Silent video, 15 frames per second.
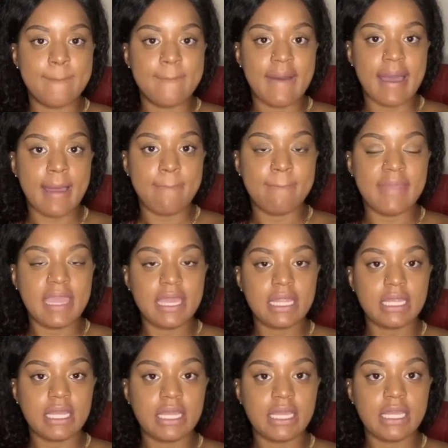I
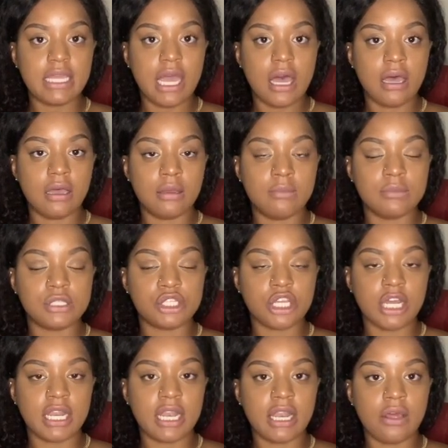mainly
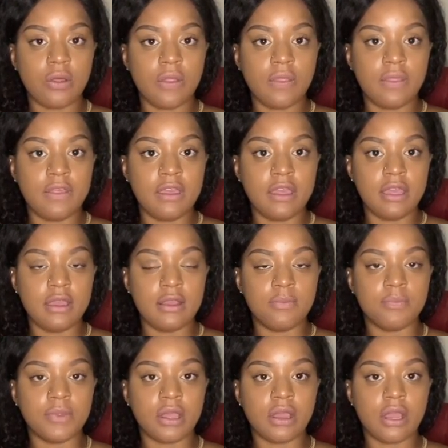started on the
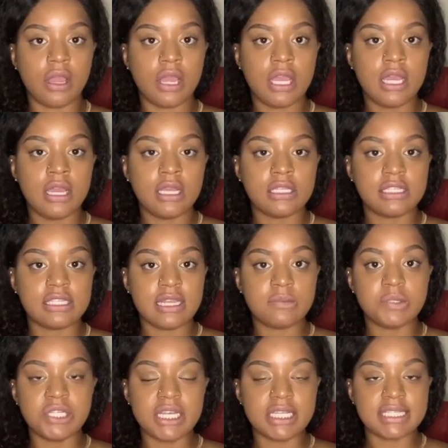
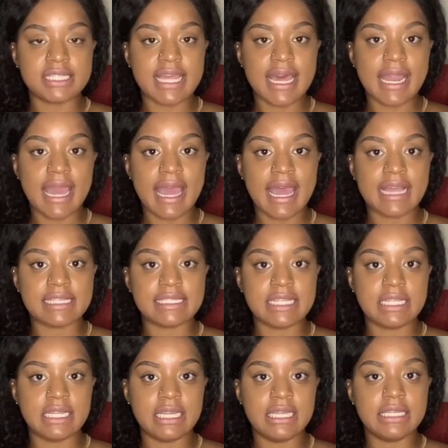subjects that has the
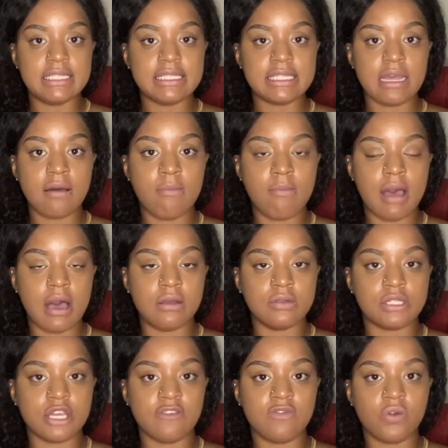least amount
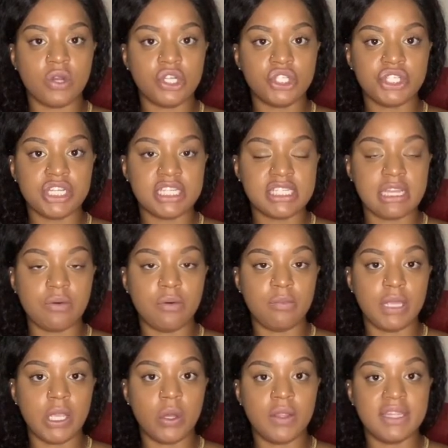of questions that will
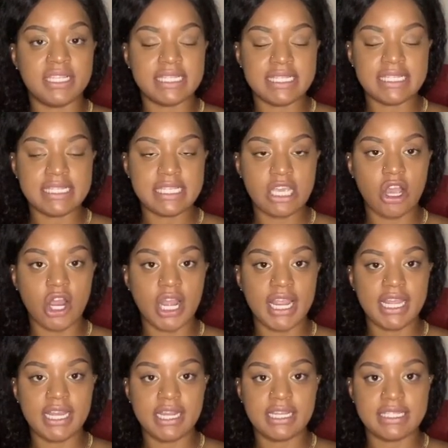be on the
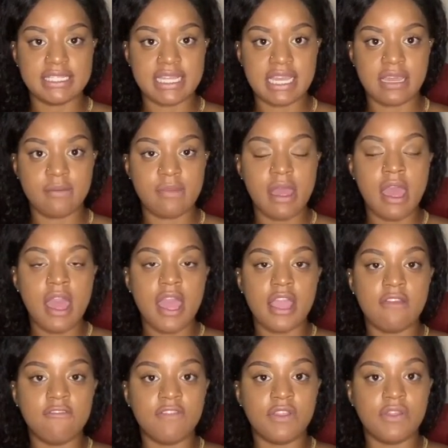Ccrn exam,
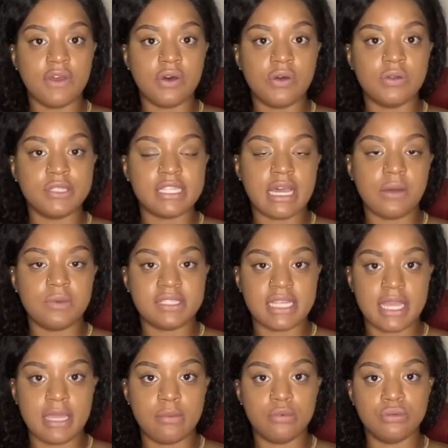and for those I was
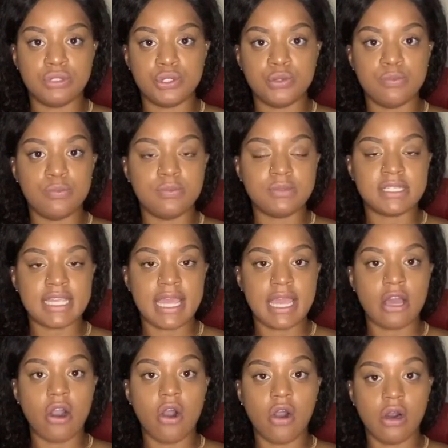able to
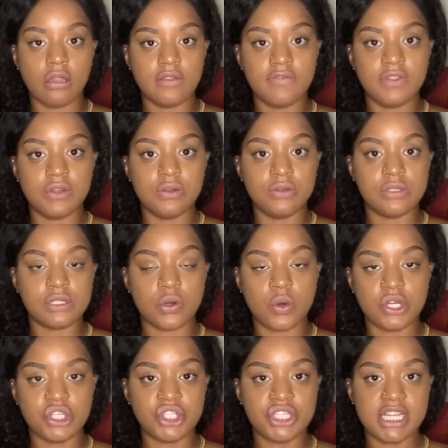take all of those
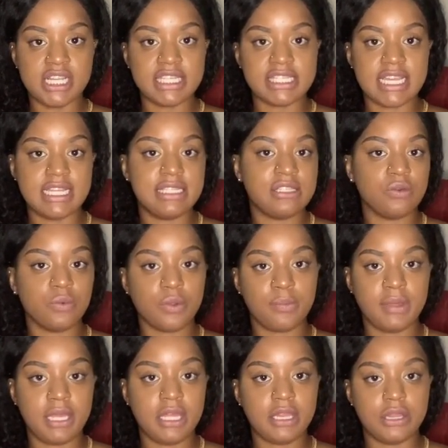questions and to
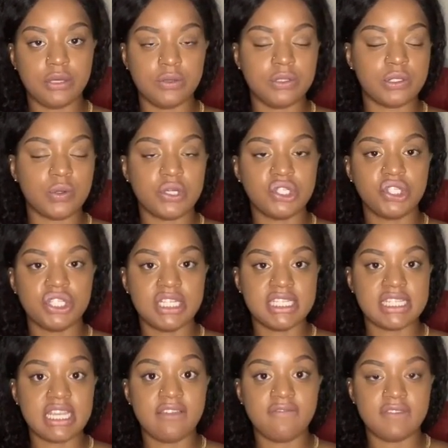repeat those questions
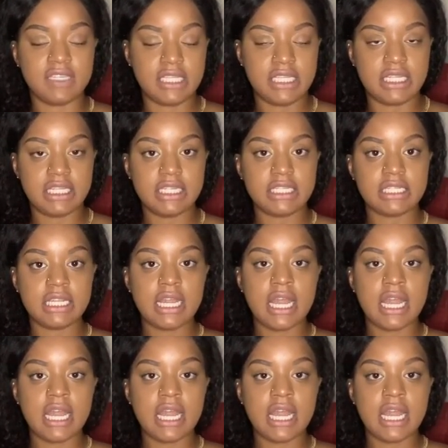if needed.